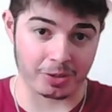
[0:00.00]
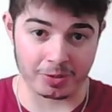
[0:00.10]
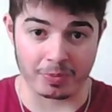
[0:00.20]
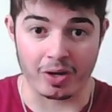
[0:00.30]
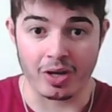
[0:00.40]

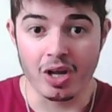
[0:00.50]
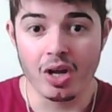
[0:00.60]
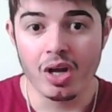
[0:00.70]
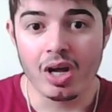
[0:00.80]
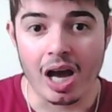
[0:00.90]
But
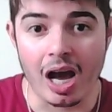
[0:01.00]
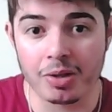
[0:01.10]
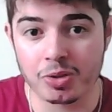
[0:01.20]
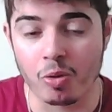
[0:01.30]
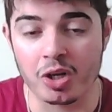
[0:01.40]
our
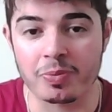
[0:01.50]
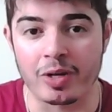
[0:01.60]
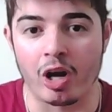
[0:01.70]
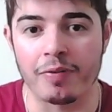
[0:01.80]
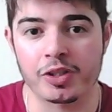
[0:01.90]
squad has been
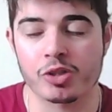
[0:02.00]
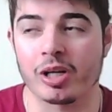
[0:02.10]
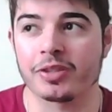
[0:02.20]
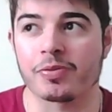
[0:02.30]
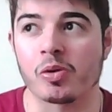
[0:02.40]

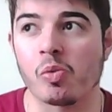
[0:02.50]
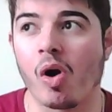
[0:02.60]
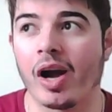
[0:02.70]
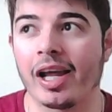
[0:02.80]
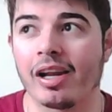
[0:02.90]
overstretched for a
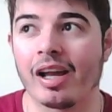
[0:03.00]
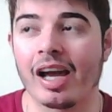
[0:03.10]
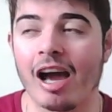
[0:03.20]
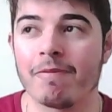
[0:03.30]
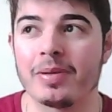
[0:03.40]
while. And I
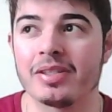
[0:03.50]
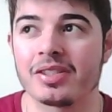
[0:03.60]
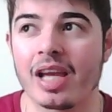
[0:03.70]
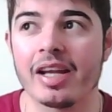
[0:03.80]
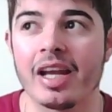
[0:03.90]
have been
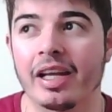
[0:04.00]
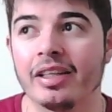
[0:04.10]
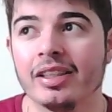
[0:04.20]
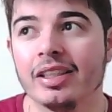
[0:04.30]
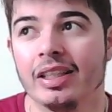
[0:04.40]
saying,
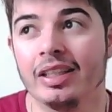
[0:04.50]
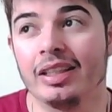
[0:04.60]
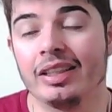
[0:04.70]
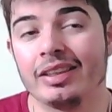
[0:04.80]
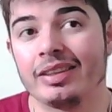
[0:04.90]

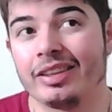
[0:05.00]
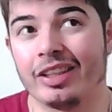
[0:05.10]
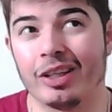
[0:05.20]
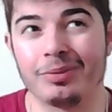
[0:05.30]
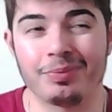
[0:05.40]
you know,